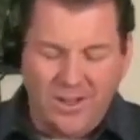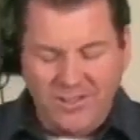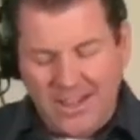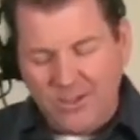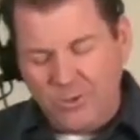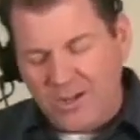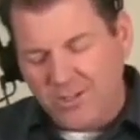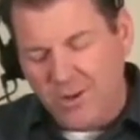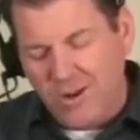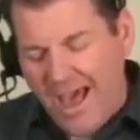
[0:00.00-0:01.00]
That grace
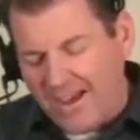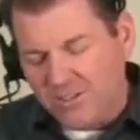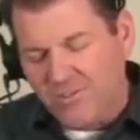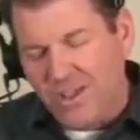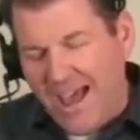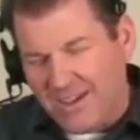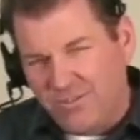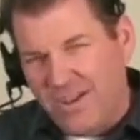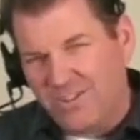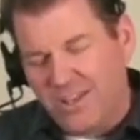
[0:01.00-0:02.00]
note
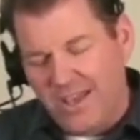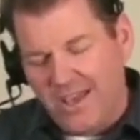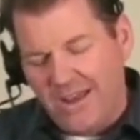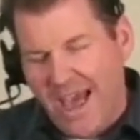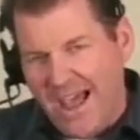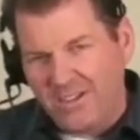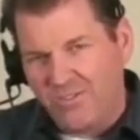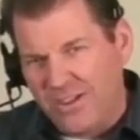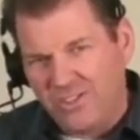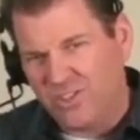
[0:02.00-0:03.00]
activates the head,
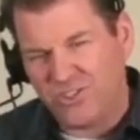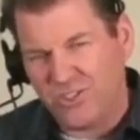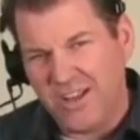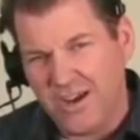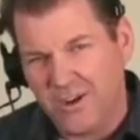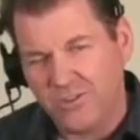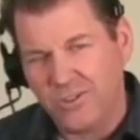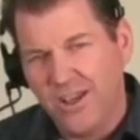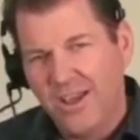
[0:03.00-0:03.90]
activates the snares,